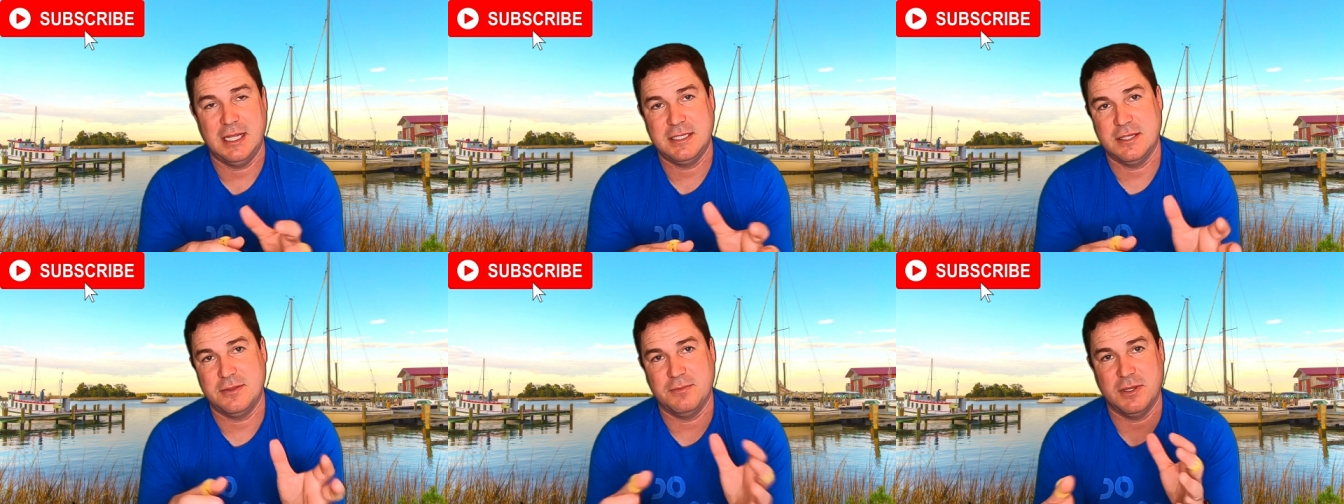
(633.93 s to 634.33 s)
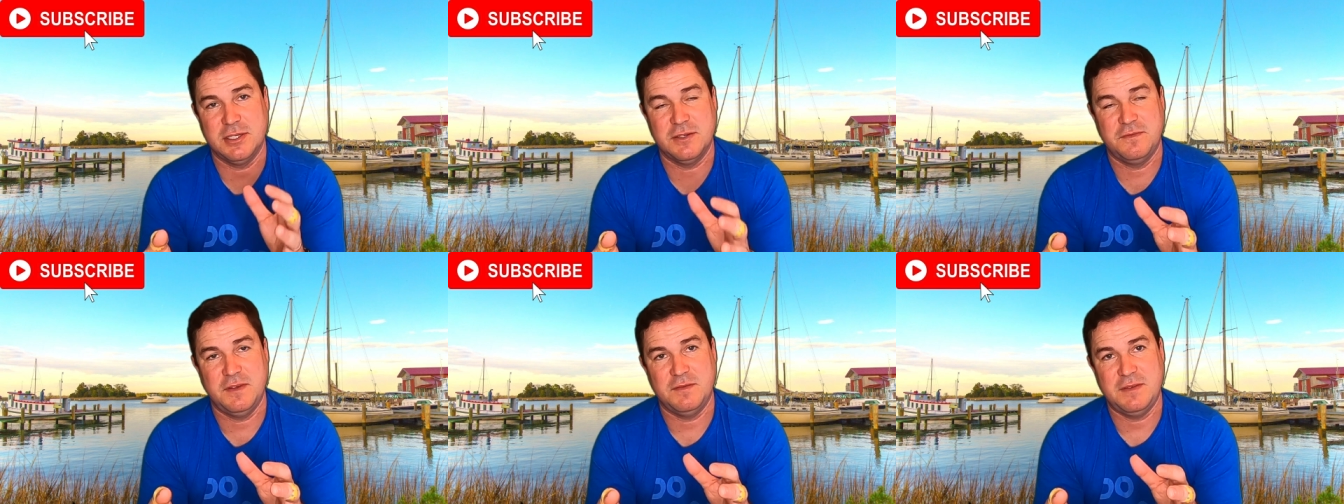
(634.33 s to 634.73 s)
to
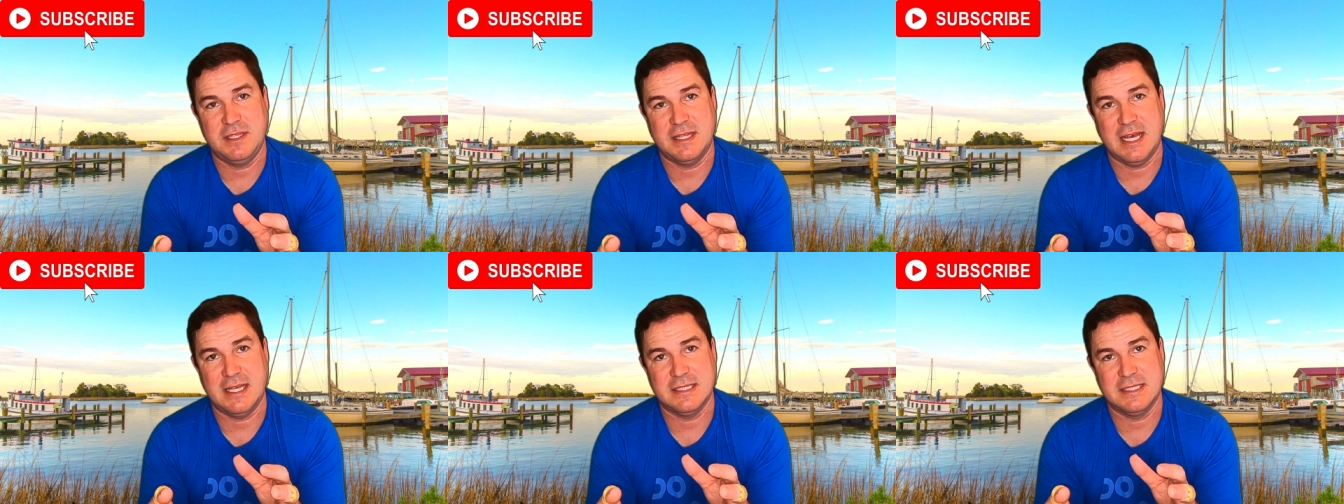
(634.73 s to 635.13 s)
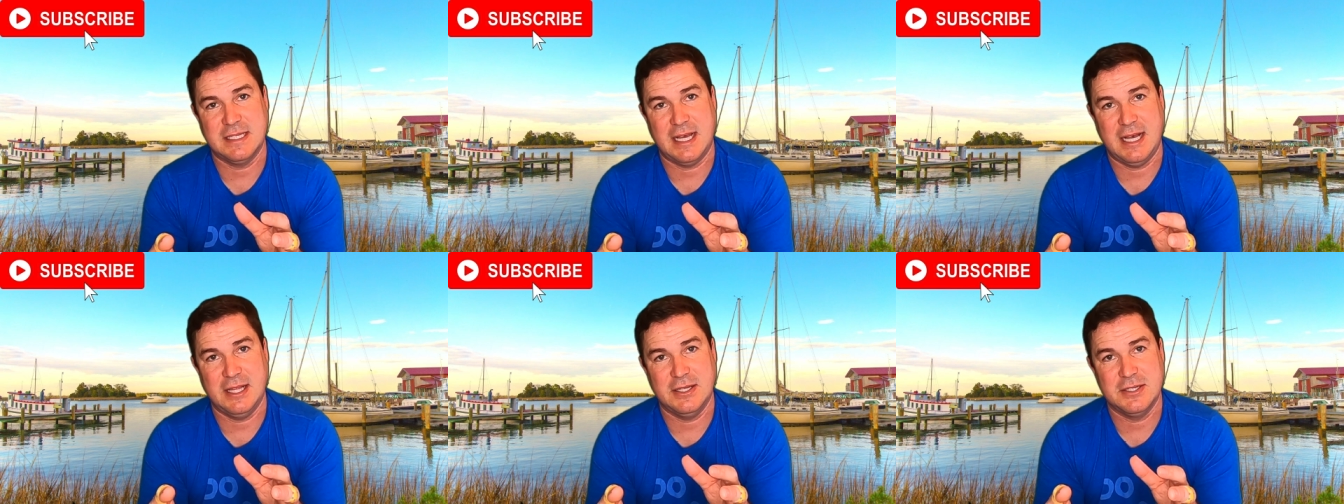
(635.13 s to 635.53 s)

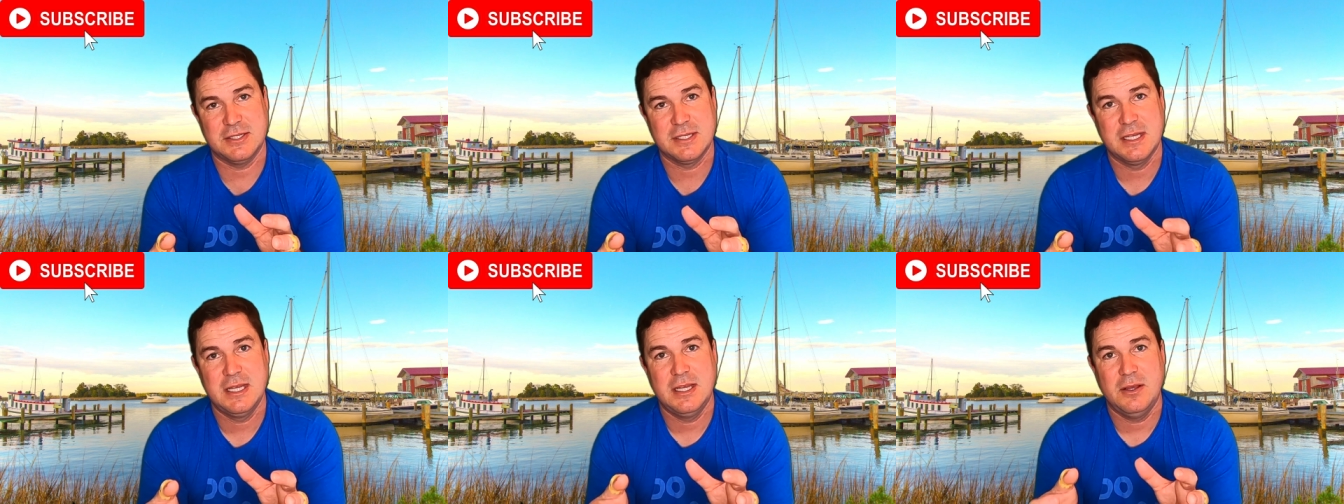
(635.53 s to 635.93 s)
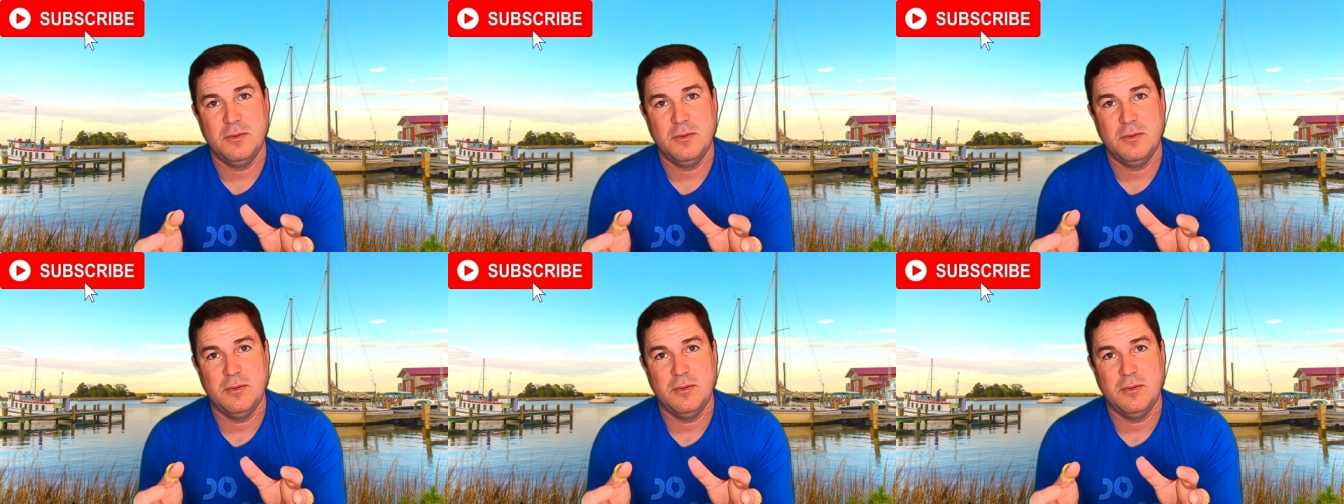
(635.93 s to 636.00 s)
$350,000,